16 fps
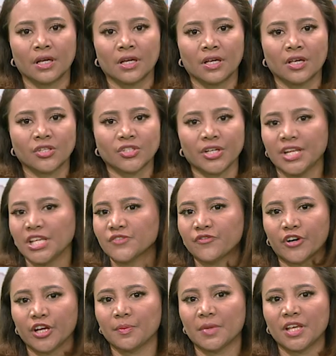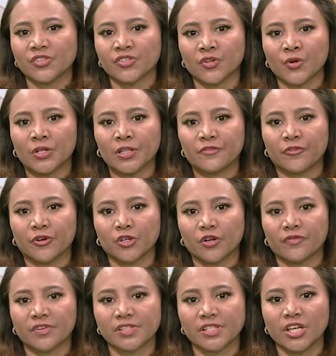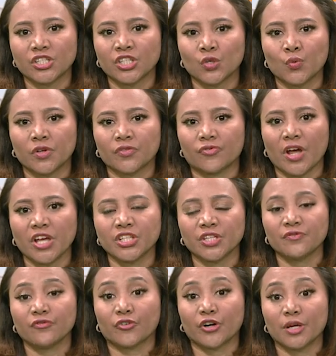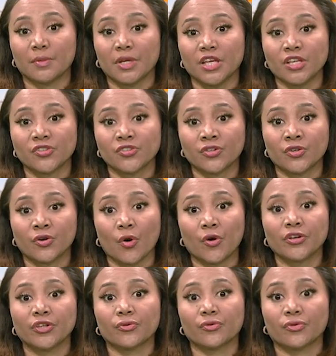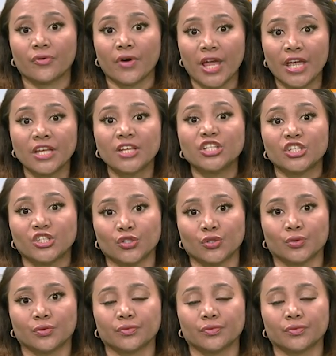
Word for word: Chinese Foreign Minister hold a phone conversation with Russian Foreign Minister on Ukraine issue.